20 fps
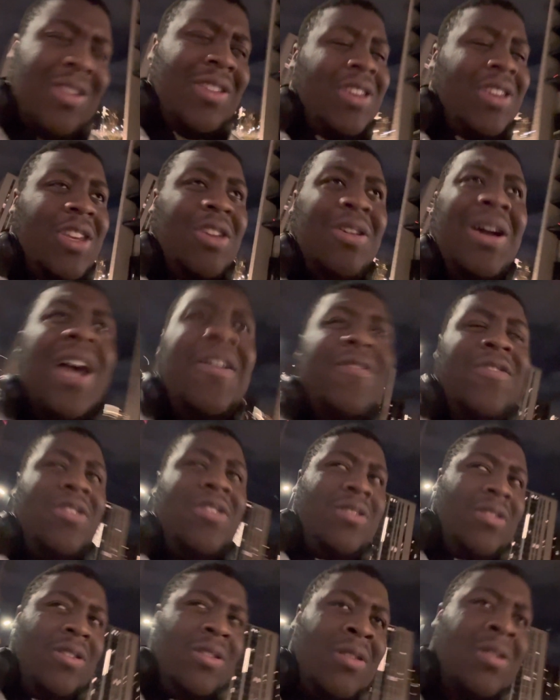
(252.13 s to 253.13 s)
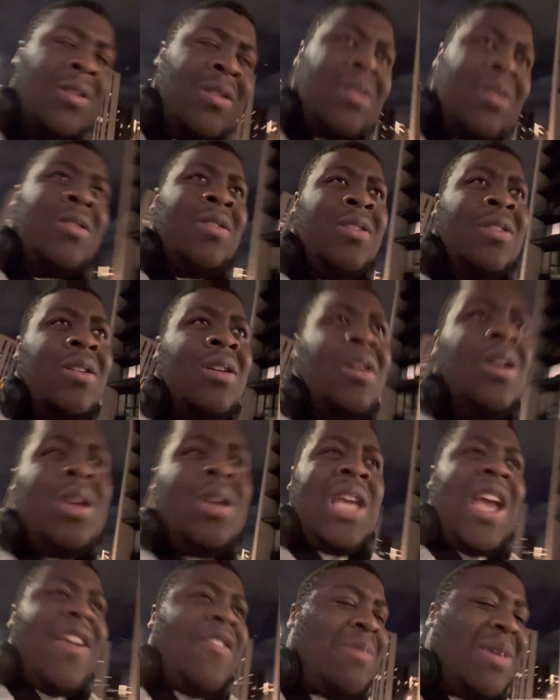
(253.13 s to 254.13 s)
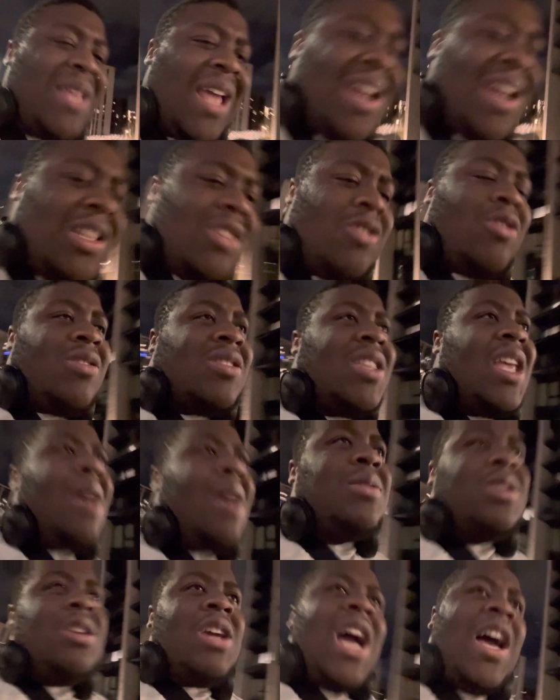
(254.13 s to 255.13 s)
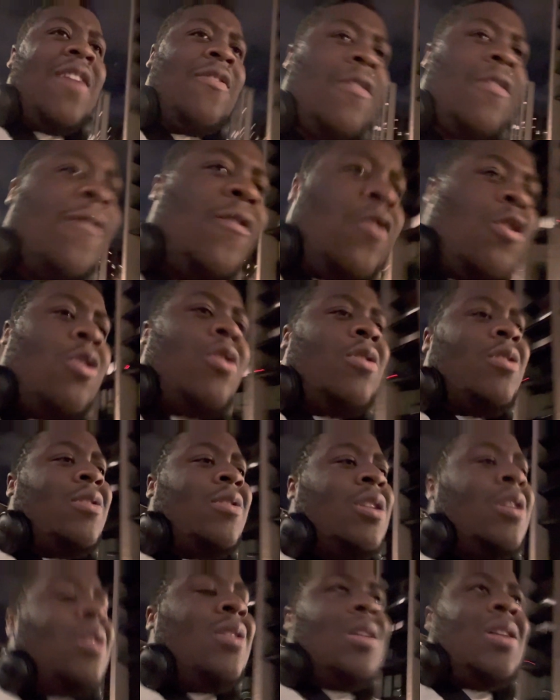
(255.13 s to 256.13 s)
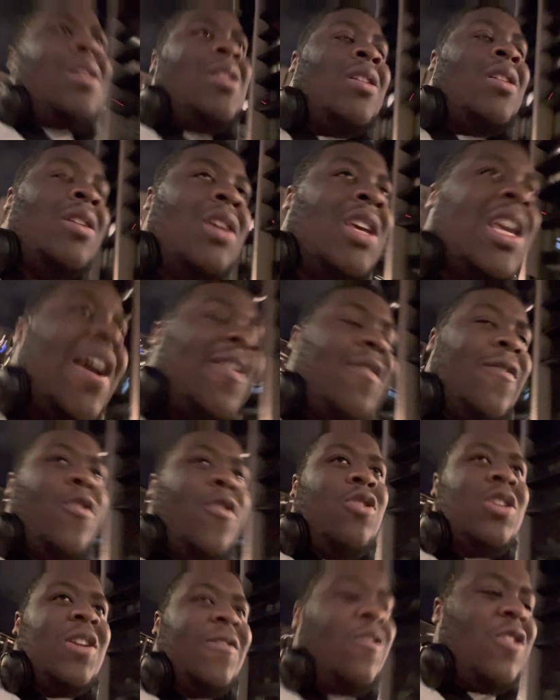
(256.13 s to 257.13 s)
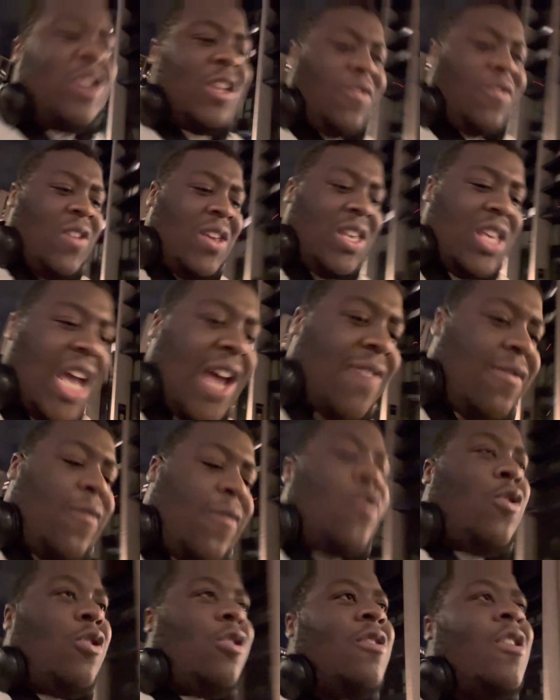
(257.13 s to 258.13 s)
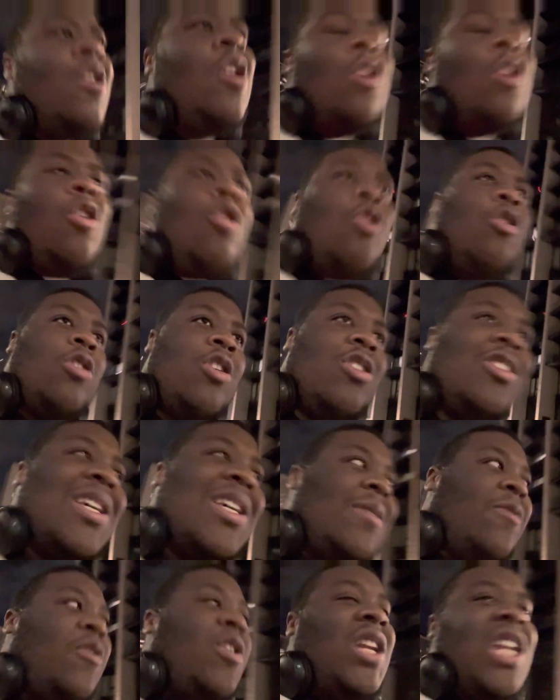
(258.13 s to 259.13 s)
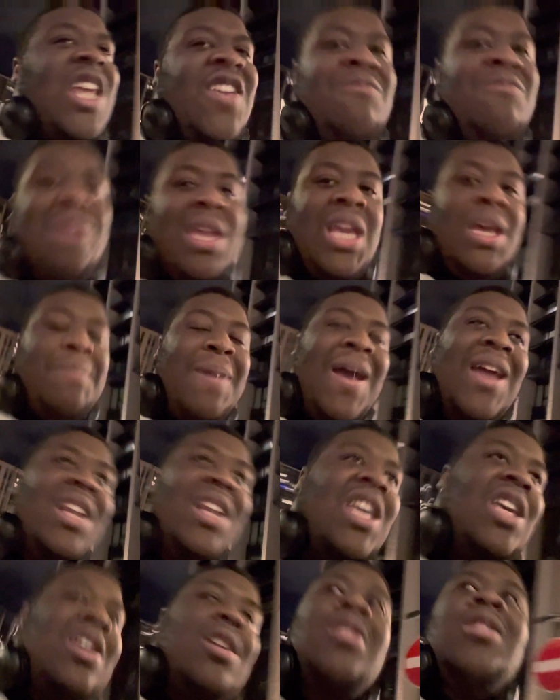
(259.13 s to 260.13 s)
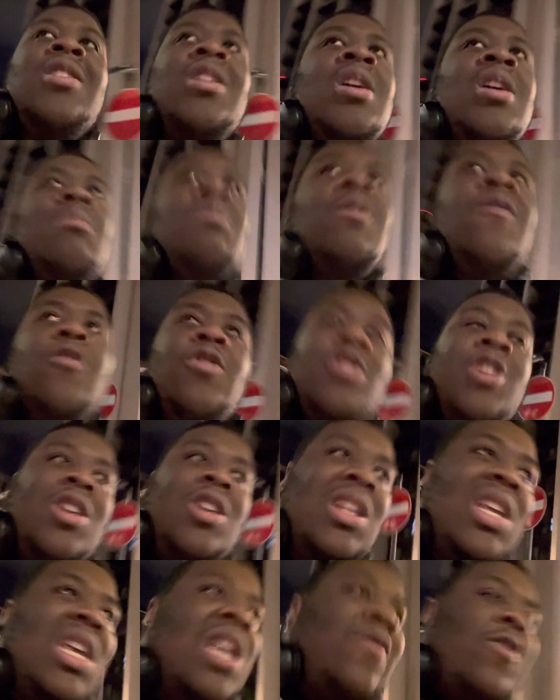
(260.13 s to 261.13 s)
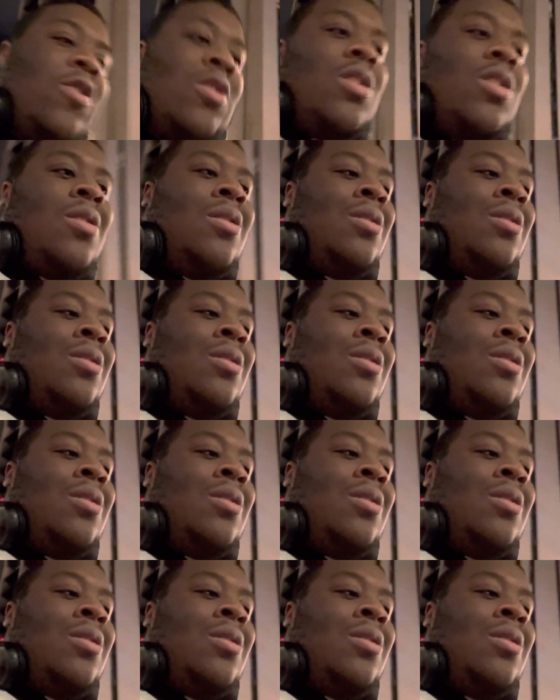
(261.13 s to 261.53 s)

you haven't, you haven't made any sort of steps. You haven't thought you haven't thought of the first thing. You haven't thought all those steps before you can even make a penny, before you can even